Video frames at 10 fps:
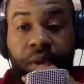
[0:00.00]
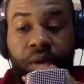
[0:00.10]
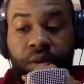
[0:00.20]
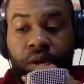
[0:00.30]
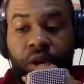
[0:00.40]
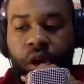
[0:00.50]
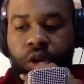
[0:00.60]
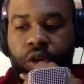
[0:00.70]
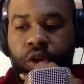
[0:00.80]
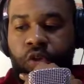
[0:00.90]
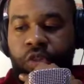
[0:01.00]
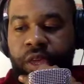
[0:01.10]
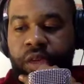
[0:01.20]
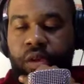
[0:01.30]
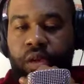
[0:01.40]
did, man. Do you
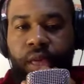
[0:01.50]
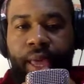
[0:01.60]
think